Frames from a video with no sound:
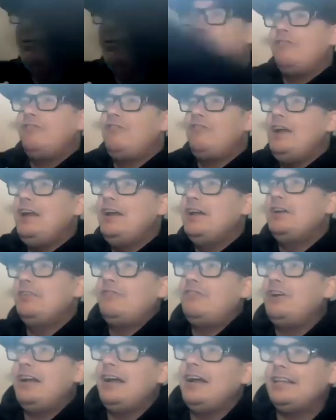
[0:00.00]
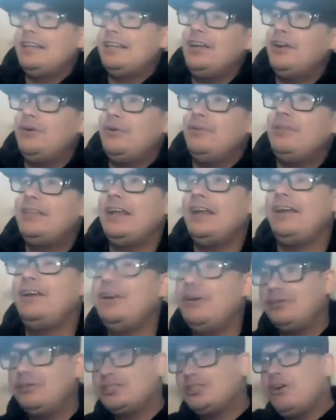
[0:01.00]
we're fiending for that, you know, you
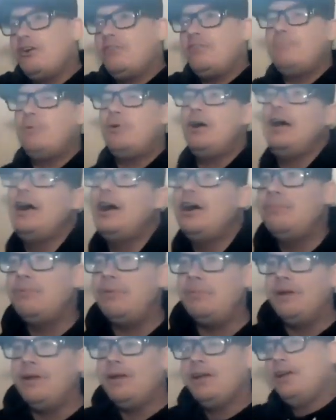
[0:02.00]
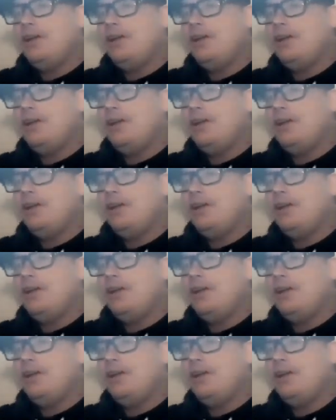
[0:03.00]
know, sophomore album.